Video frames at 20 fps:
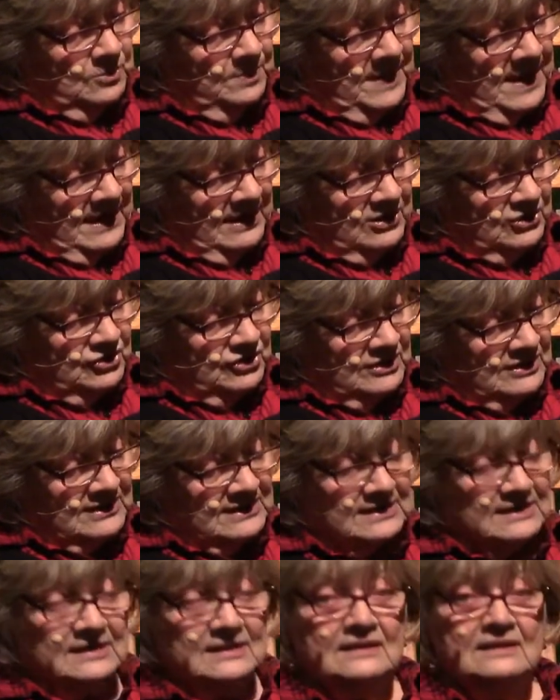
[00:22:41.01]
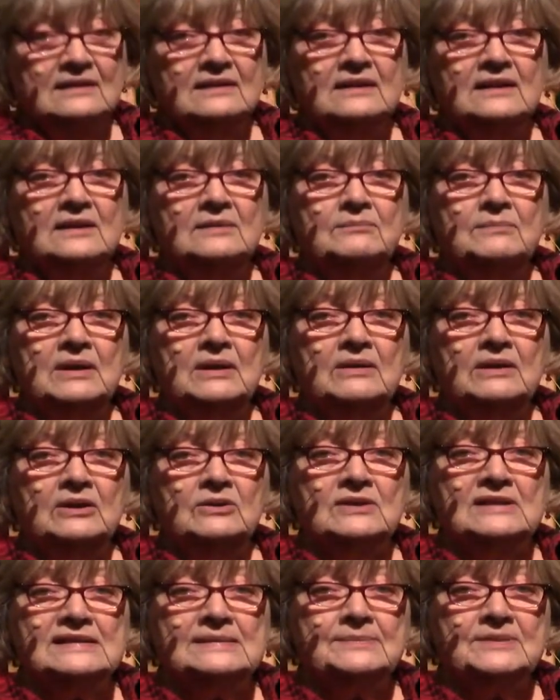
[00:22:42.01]
packages. Merry
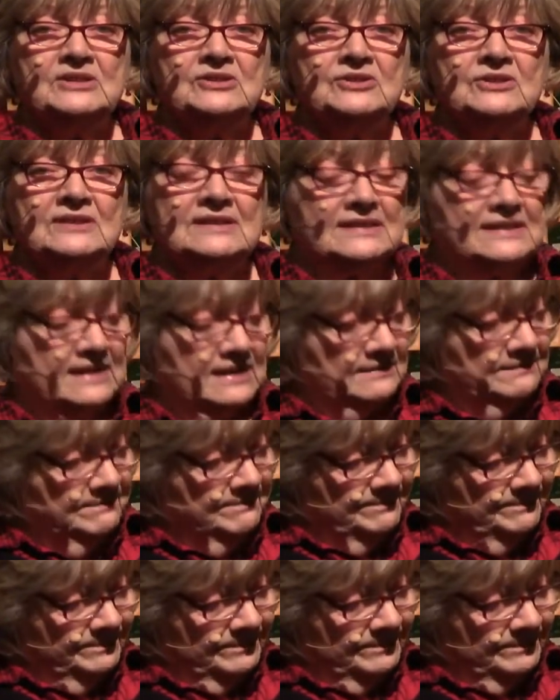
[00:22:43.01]
Christmas, she said.